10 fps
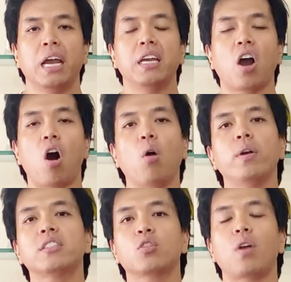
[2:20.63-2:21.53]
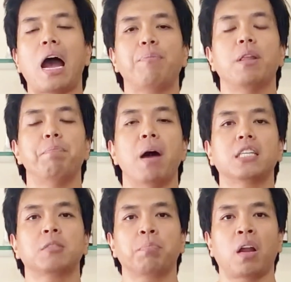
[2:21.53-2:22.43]
he always grabbed the
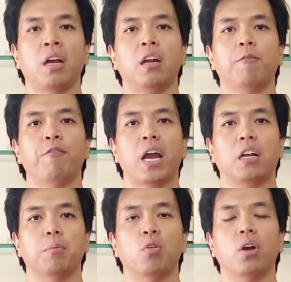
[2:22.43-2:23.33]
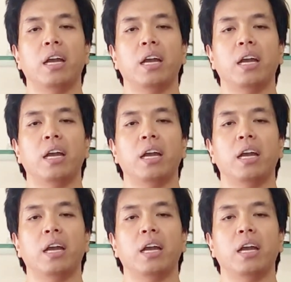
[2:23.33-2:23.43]
best player available.